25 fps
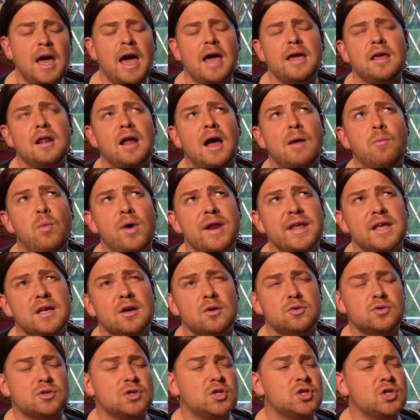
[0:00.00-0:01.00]
and what it
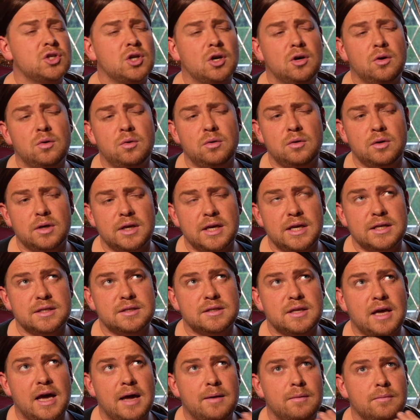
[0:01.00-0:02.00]
goes to show is
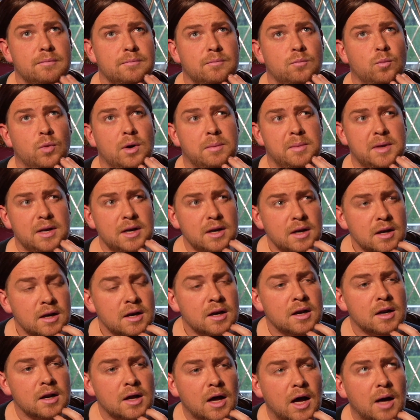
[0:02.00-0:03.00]
that women
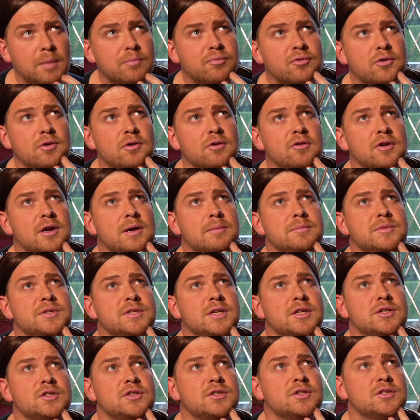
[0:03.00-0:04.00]
on programs
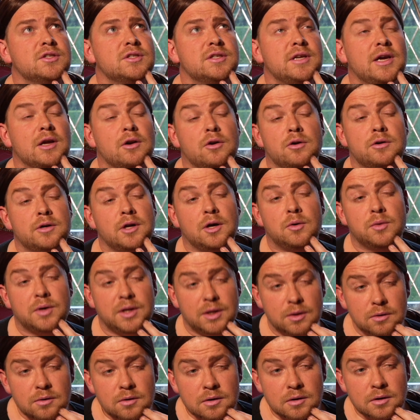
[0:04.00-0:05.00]
such as Deal or No
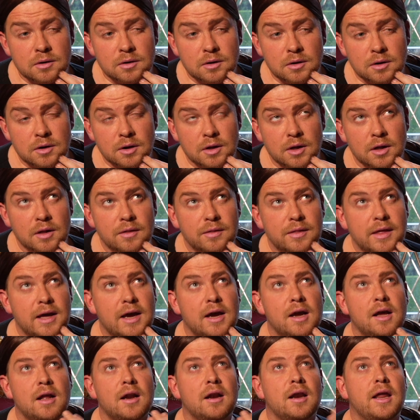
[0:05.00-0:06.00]
Deal,
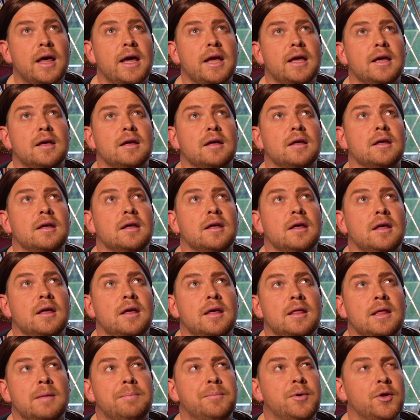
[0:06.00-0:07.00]
they're
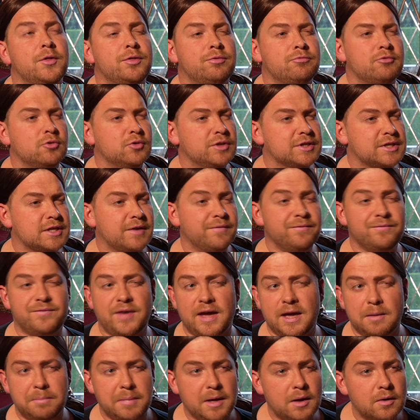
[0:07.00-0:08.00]
put through this
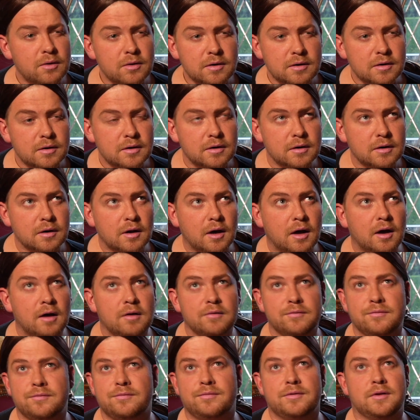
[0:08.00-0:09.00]
conveyor belt
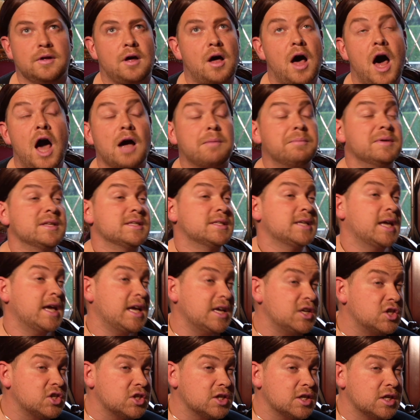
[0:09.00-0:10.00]
of
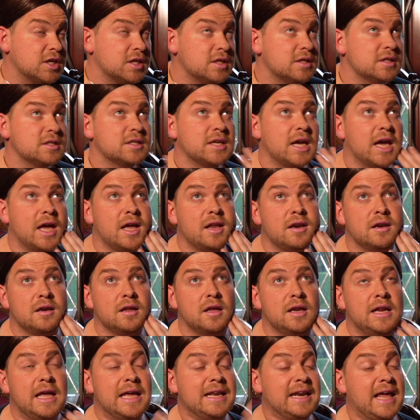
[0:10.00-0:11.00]
augmentations and
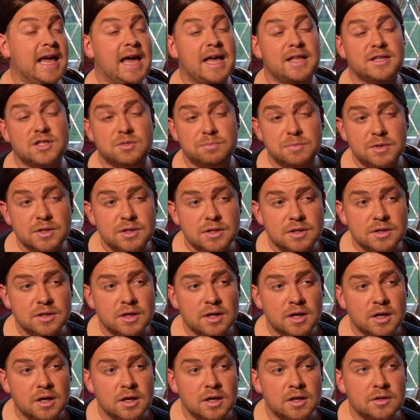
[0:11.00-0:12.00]
enhancements
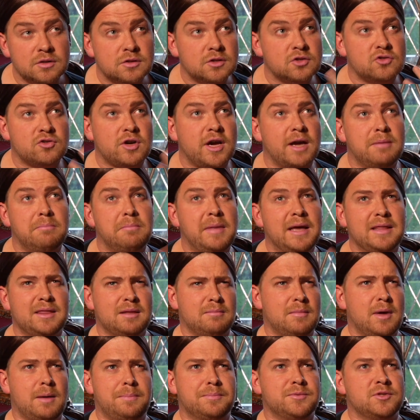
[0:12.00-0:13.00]
to try and make
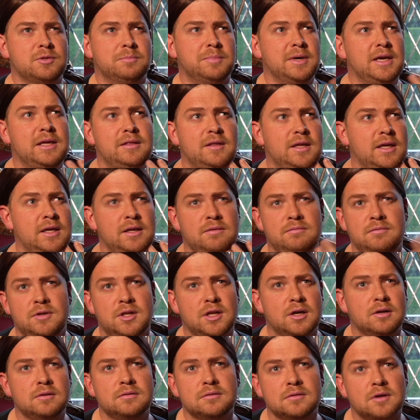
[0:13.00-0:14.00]
them up to be the,
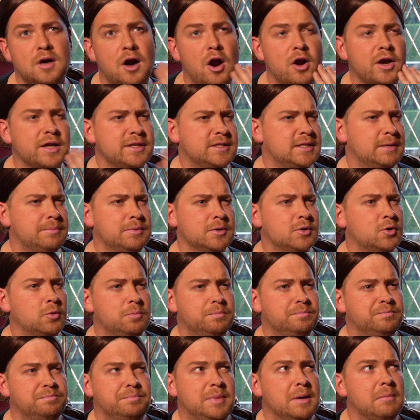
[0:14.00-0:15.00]

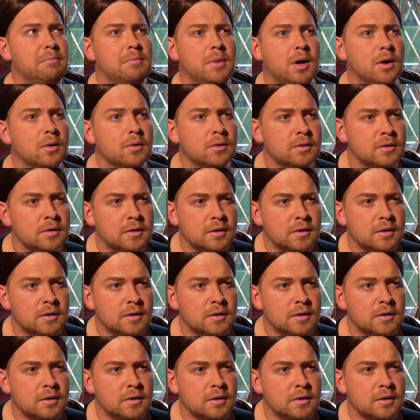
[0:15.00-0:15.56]
archetypical bimbo.